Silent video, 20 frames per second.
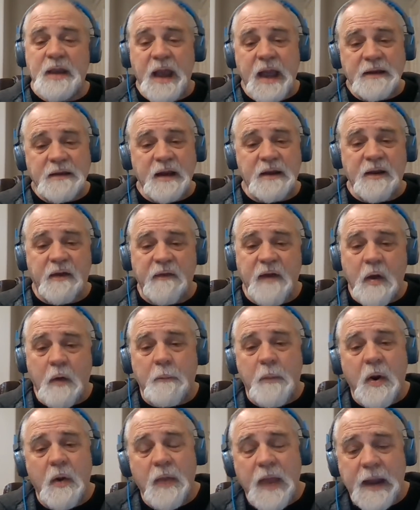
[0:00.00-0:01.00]
You had to
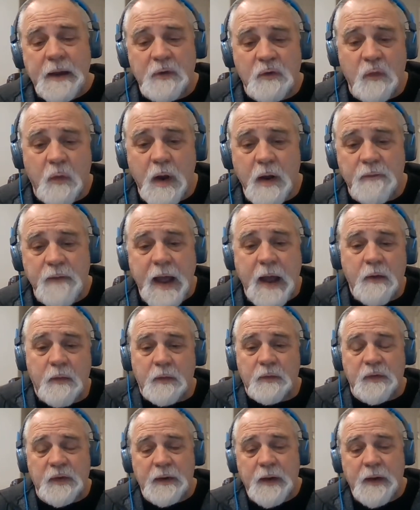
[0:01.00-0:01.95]
develop all that in 12 hours.